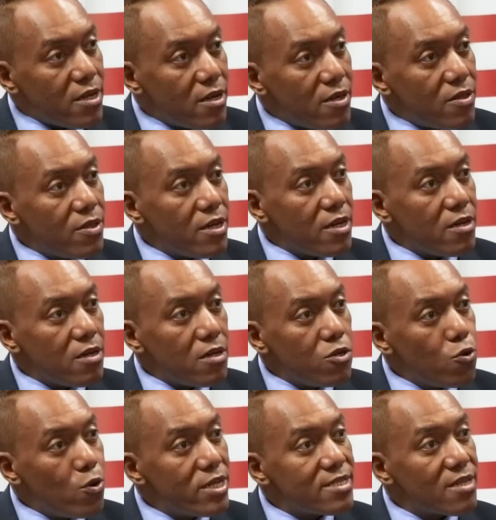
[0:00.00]
the
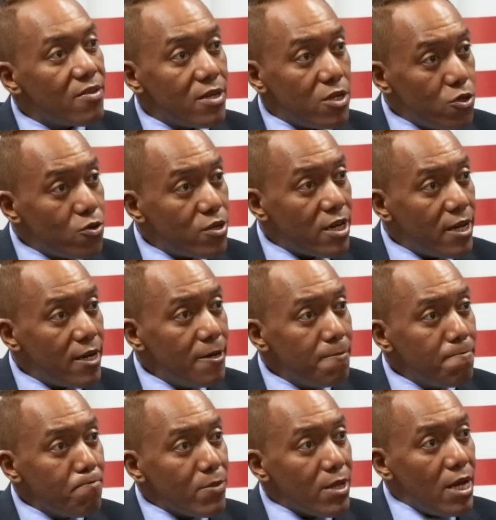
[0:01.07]
US and the UK.